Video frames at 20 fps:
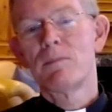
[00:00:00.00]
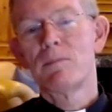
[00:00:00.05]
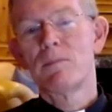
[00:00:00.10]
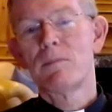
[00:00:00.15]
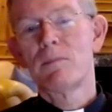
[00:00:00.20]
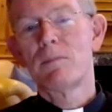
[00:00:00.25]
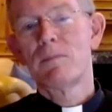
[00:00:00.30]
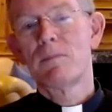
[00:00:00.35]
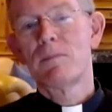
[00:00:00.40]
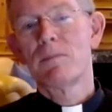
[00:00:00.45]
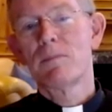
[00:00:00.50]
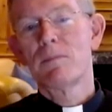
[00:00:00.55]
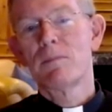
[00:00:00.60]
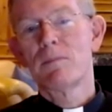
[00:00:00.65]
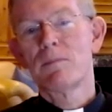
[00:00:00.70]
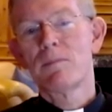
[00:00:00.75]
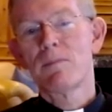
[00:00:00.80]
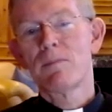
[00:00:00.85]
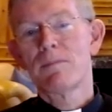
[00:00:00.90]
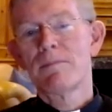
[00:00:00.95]

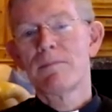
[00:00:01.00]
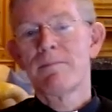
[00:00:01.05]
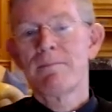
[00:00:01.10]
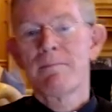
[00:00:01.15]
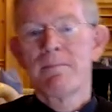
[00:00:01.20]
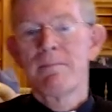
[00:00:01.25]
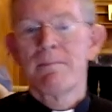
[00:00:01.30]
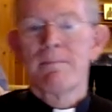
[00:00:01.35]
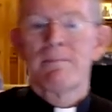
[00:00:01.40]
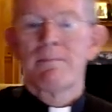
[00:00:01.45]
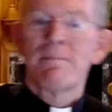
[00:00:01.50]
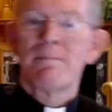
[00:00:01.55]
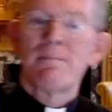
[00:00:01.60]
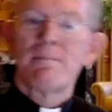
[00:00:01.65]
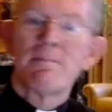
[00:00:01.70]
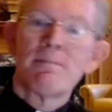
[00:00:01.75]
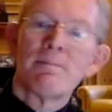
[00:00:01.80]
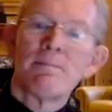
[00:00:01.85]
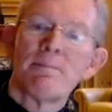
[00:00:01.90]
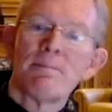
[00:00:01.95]

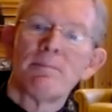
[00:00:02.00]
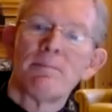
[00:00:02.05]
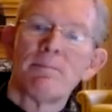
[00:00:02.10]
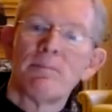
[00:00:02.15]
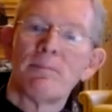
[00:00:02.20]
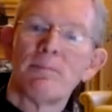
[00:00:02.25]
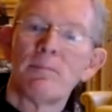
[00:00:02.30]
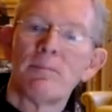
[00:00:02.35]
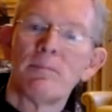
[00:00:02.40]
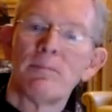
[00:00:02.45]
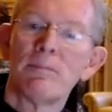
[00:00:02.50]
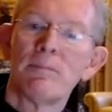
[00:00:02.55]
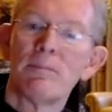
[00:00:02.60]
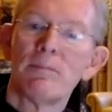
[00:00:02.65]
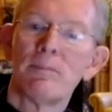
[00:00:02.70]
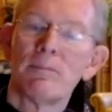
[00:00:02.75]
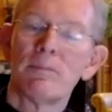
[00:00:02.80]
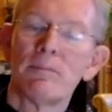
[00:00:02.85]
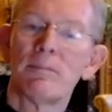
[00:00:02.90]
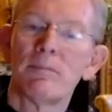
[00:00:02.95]

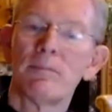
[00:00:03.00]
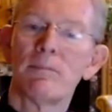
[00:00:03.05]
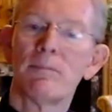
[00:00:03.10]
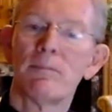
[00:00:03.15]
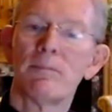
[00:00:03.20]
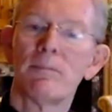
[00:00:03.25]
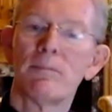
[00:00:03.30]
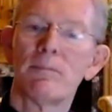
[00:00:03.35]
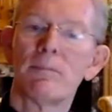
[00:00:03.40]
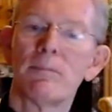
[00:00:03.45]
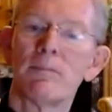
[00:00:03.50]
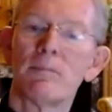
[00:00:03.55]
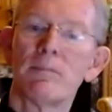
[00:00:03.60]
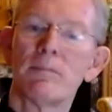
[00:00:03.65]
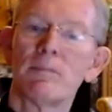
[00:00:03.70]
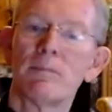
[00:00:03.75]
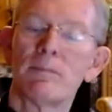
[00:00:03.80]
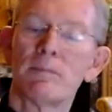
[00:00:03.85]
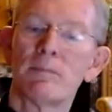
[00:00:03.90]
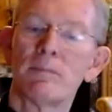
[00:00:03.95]

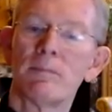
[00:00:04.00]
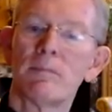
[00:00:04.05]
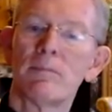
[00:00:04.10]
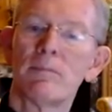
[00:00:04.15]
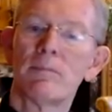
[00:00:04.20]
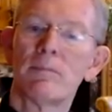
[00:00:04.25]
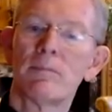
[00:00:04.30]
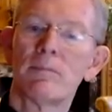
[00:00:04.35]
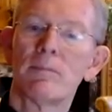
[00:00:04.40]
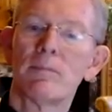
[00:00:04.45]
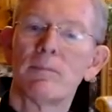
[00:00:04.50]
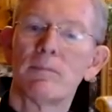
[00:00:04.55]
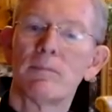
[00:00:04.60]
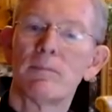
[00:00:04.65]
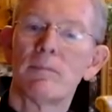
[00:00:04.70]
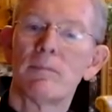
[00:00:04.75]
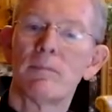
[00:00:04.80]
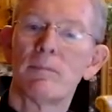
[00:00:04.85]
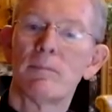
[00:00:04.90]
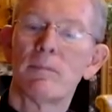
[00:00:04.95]

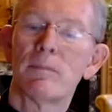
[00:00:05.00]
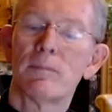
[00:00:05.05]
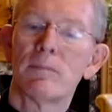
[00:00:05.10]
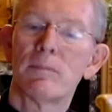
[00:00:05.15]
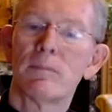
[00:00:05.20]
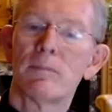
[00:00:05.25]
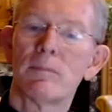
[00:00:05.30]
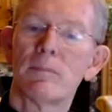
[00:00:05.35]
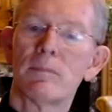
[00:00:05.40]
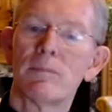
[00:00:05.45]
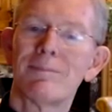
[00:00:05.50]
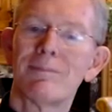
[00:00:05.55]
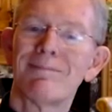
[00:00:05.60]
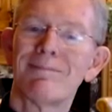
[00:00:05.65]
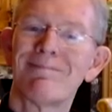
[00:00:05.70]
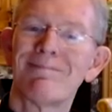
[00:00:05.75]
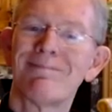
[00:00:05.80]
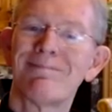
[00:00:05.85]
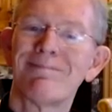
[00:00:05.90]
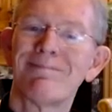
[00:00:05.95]

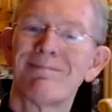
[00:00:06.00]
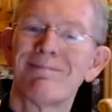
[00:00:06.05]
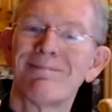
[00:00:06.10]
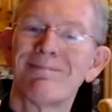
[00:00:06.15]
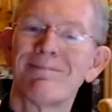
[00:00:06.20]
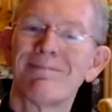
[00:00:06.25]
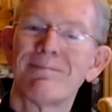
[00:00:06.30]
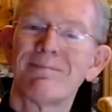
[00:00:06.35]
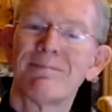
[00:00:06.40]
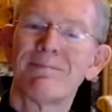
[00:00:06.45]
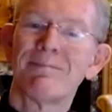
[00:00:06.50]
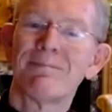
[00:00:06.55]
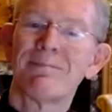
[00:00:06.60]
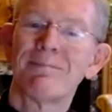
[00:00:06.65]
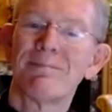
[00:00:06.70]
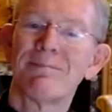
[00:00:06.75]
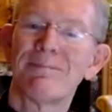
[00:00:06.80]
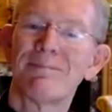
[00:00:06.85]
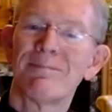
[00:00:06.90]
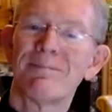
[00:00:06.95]

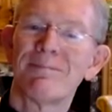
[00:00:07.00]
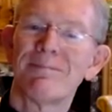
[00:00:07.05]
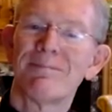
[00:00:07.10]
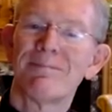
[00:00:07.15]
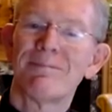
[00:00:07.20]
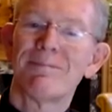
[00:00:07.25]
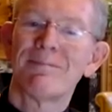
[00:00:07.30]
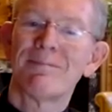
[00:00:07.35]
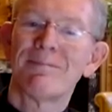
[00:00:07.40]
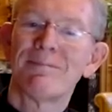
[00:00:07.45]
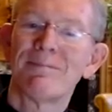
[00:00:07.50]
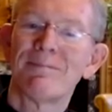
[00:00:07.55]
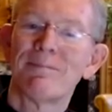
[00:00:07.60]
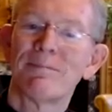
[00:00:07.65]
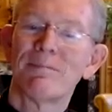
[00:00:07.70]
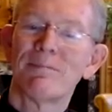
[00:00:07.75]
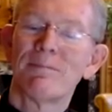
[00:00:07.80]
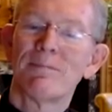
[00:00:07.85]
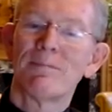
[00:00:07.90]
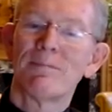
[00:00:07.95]
(not speaking)